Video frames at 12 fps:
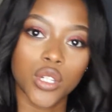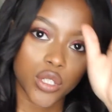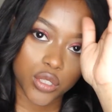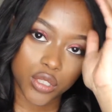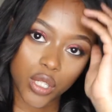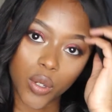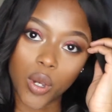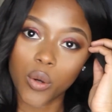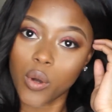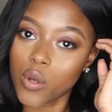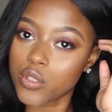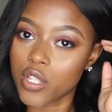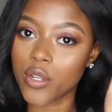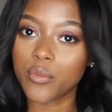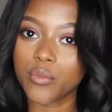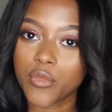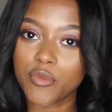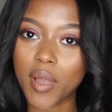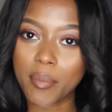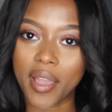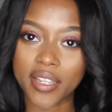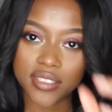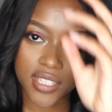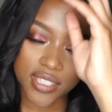So, oh, also with my
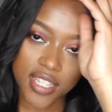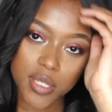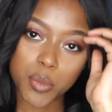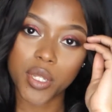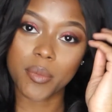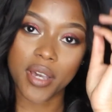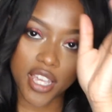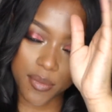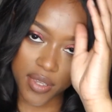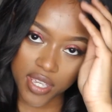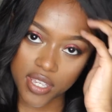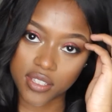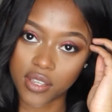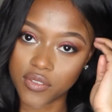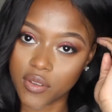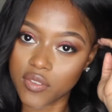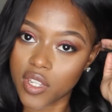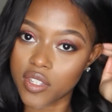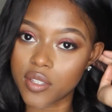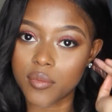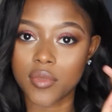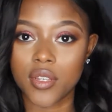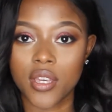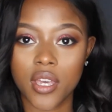bangs, I tend to put it behind my ears after I've done them.
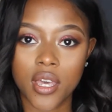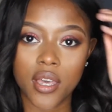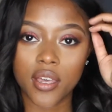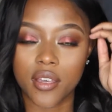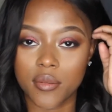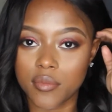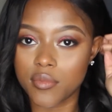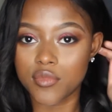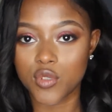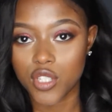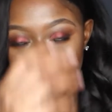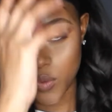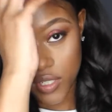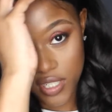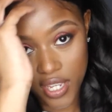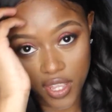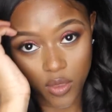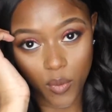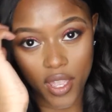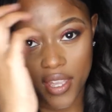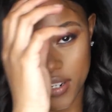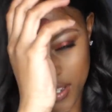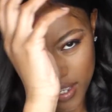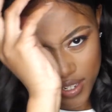Just want to get out of the way,
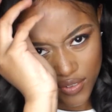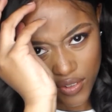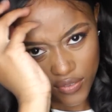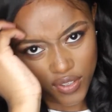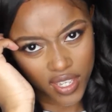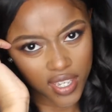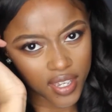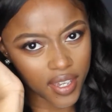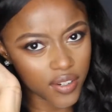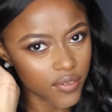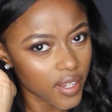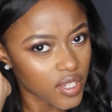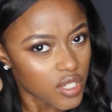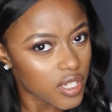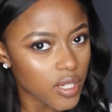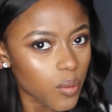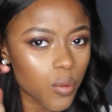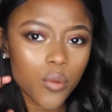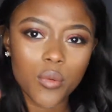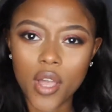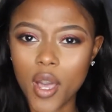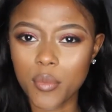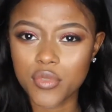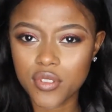and I think it kind of actually
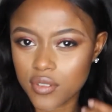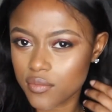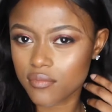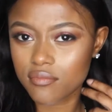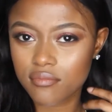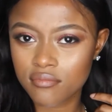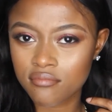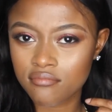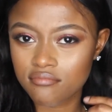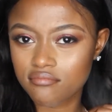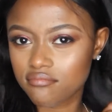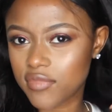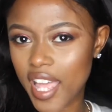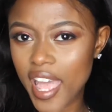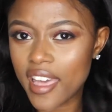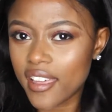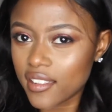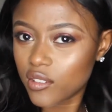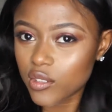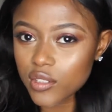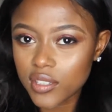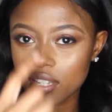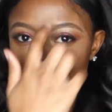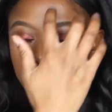helps the hair
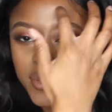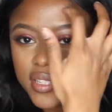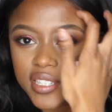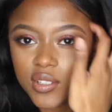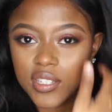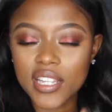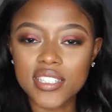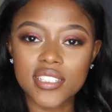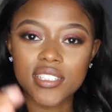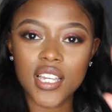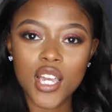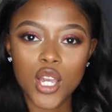look a little less.